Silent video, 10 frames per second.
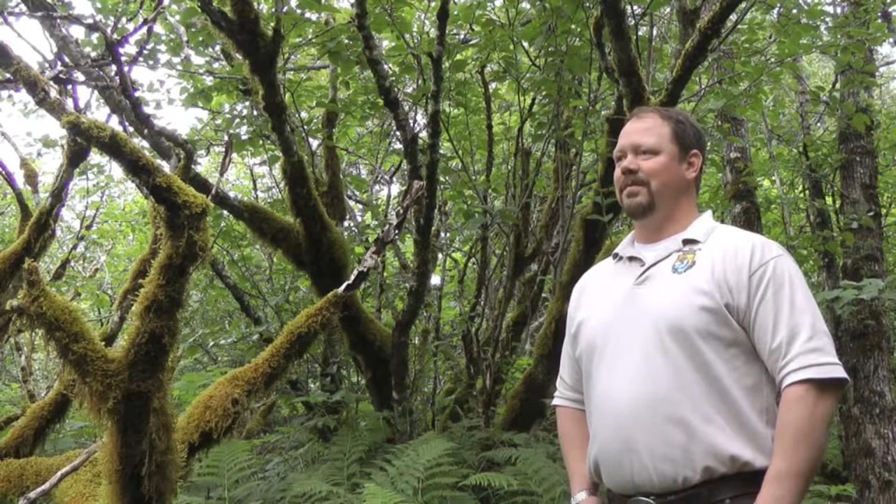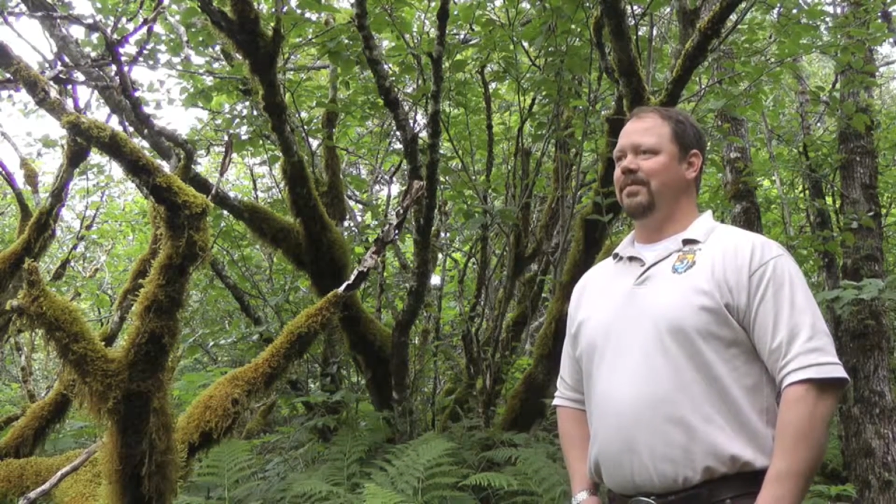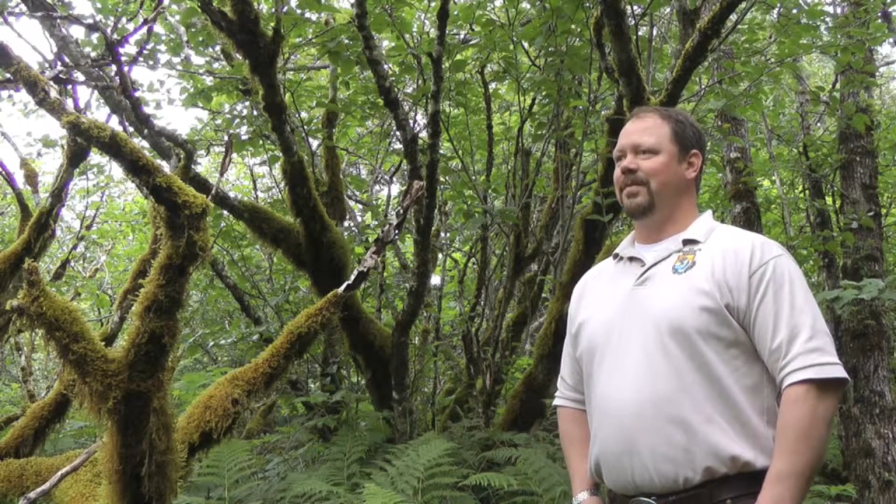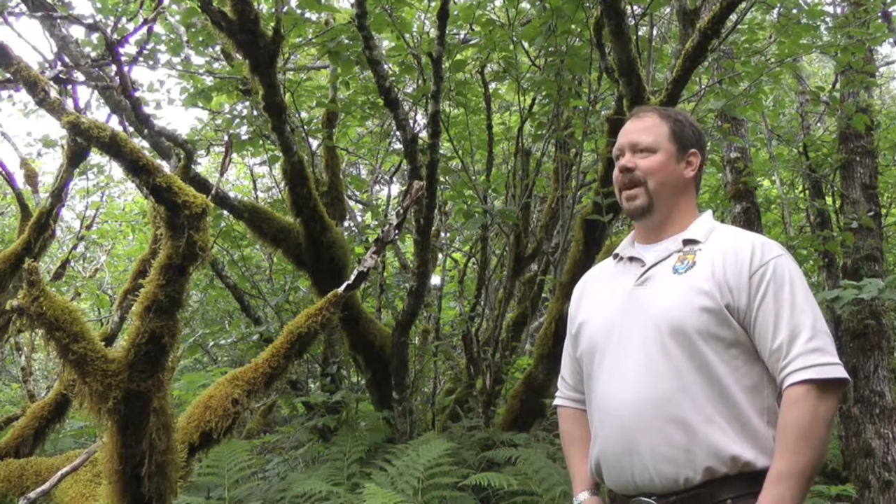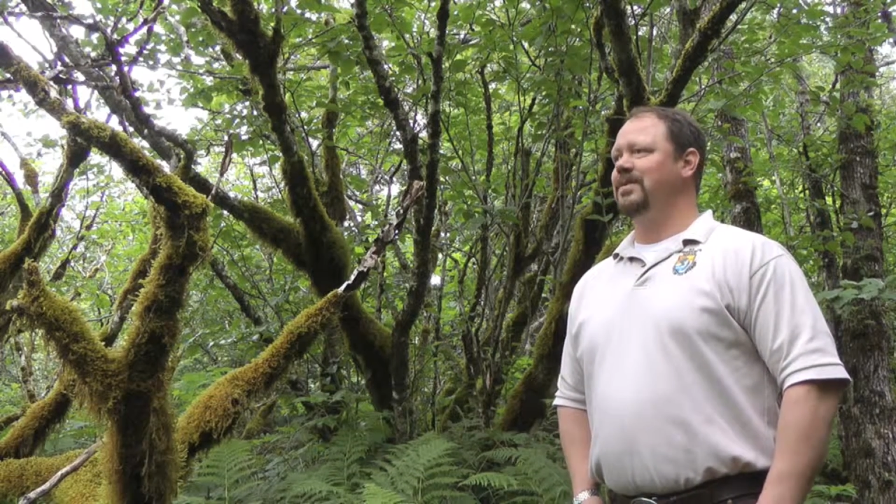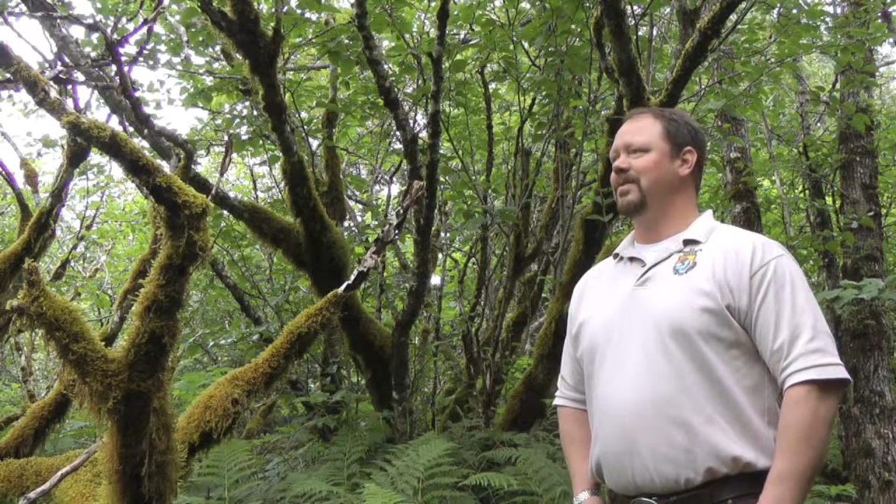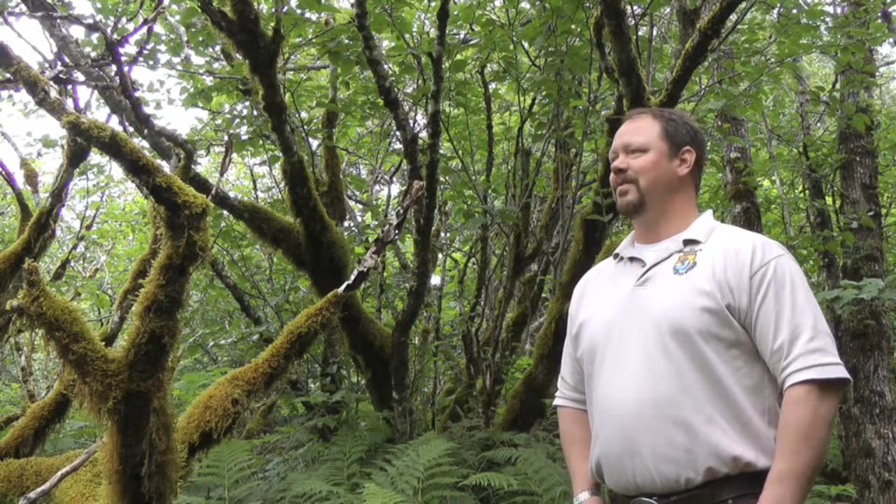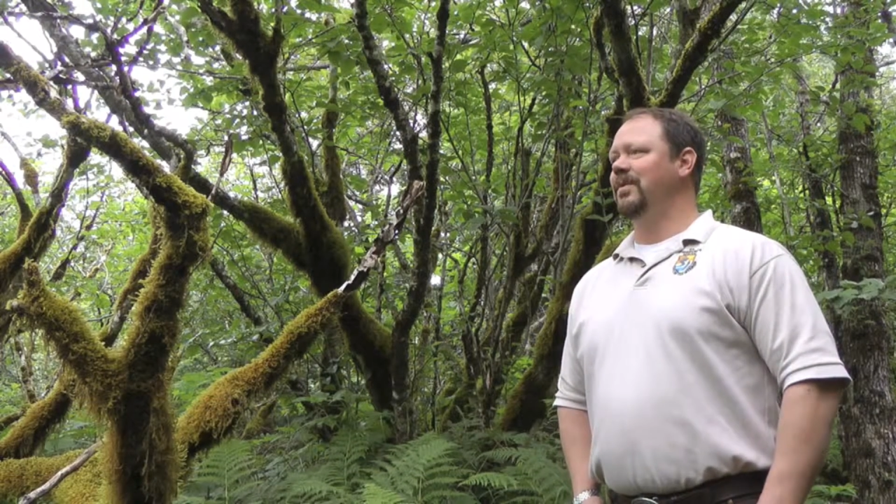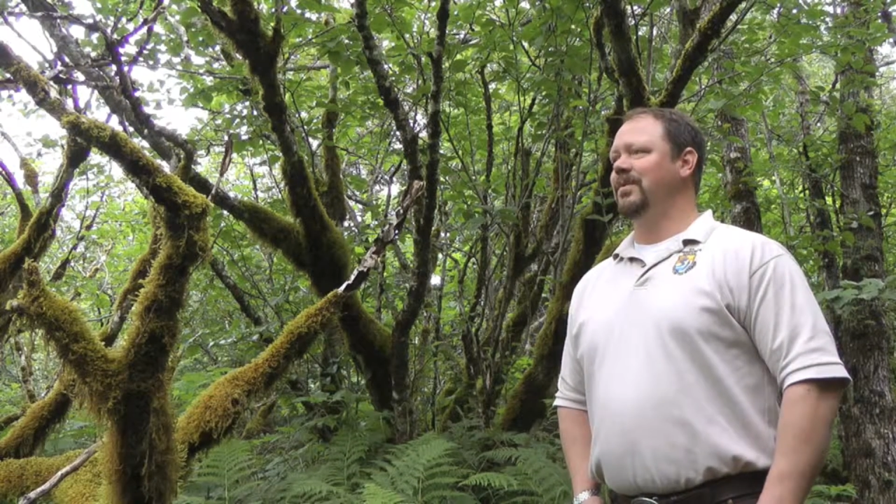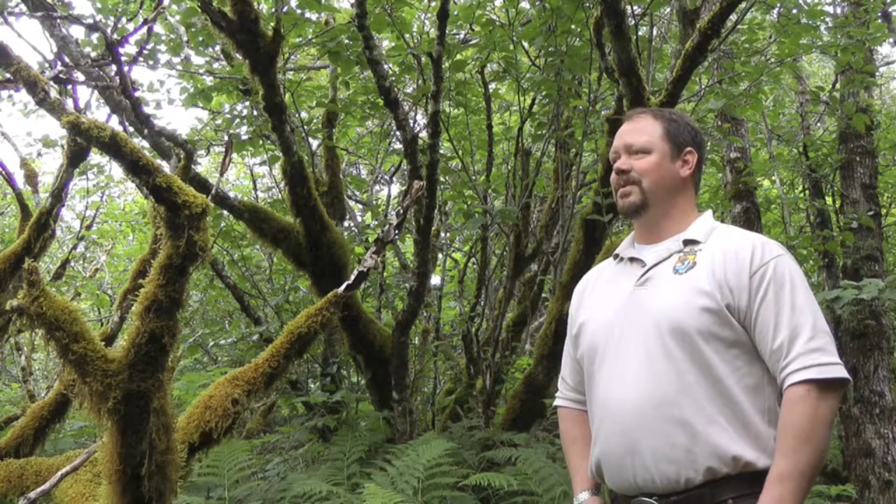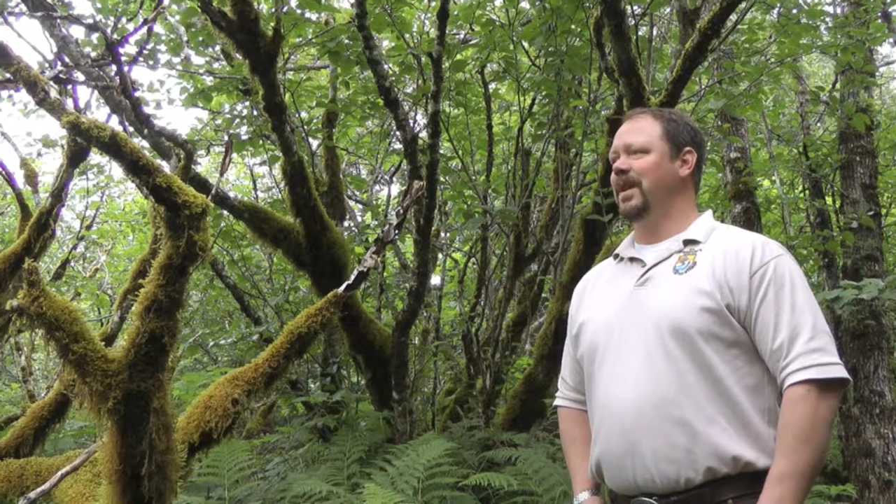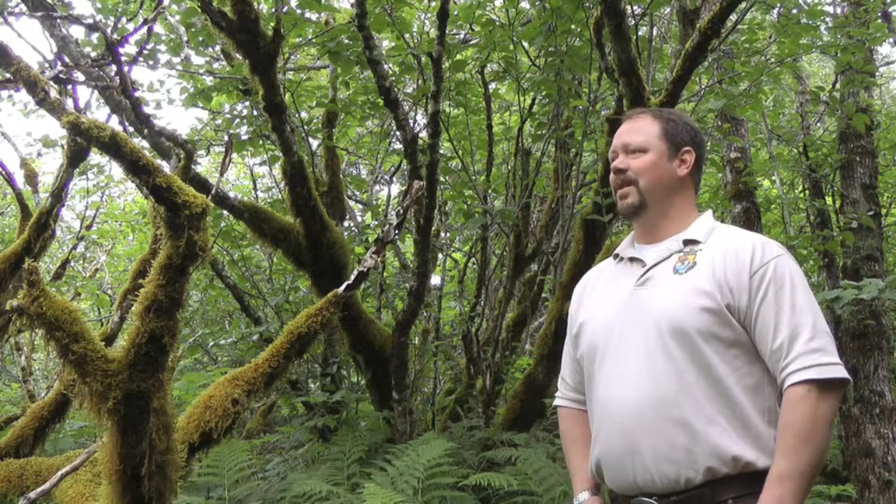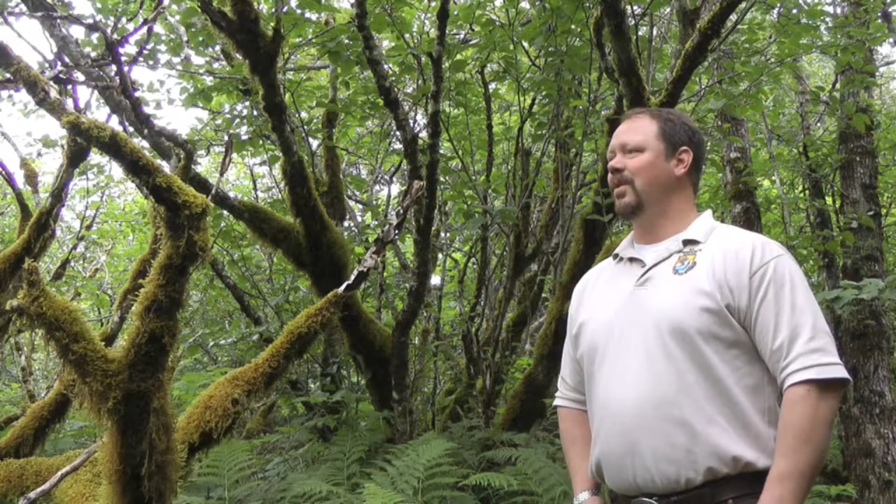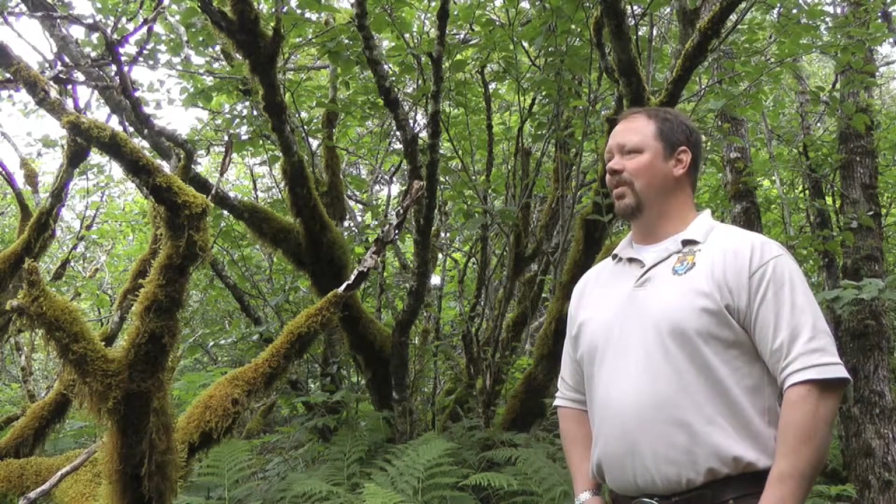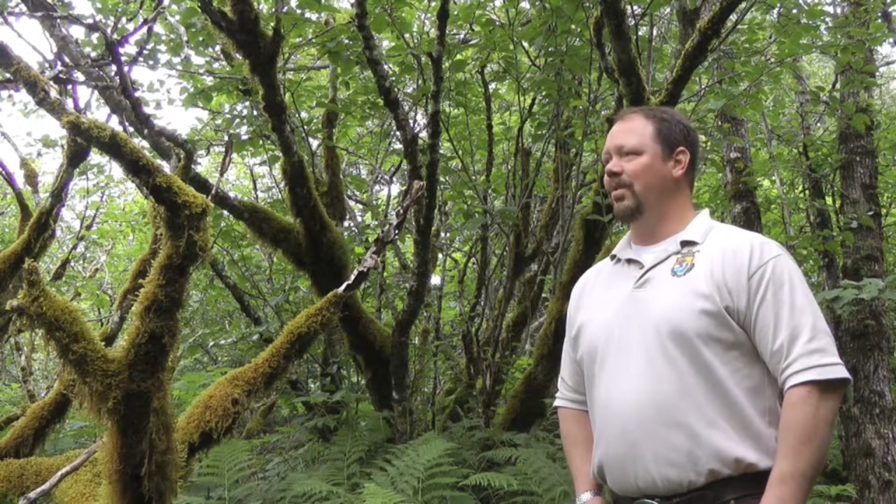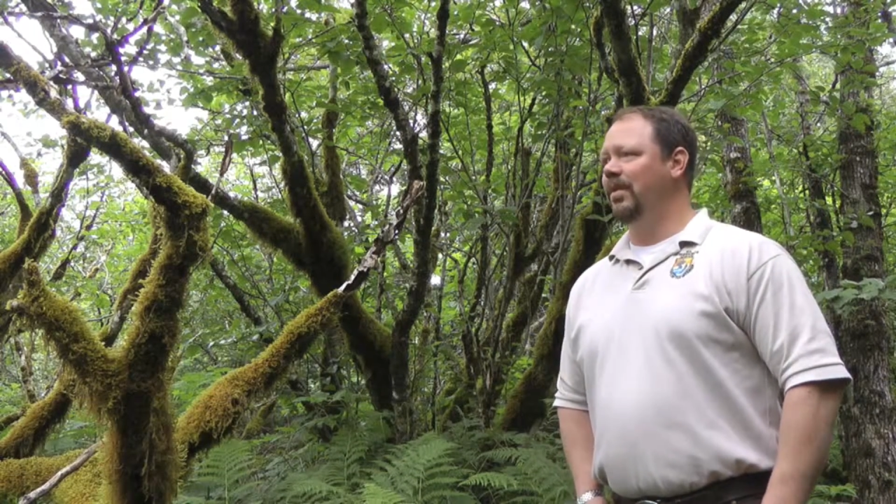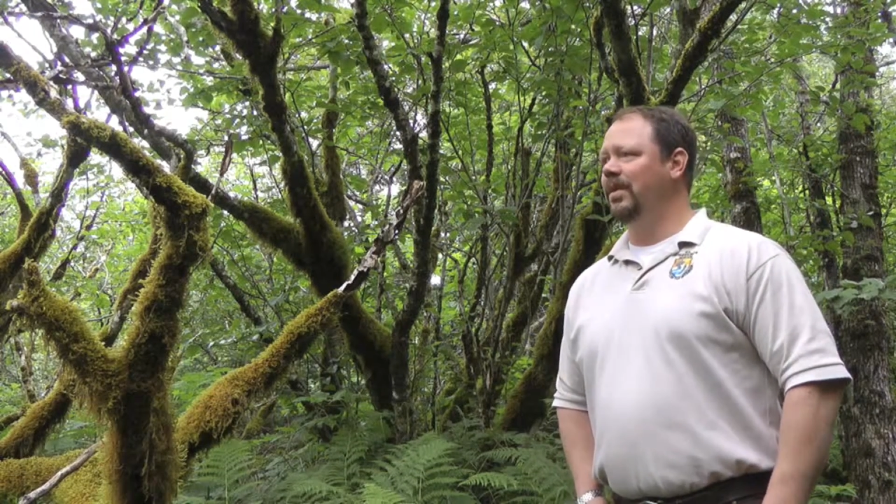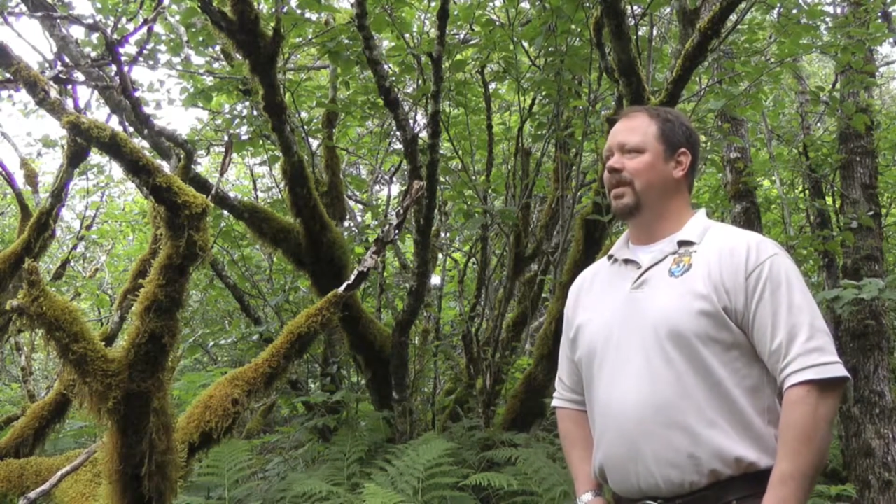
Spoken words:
fossil fuels like coal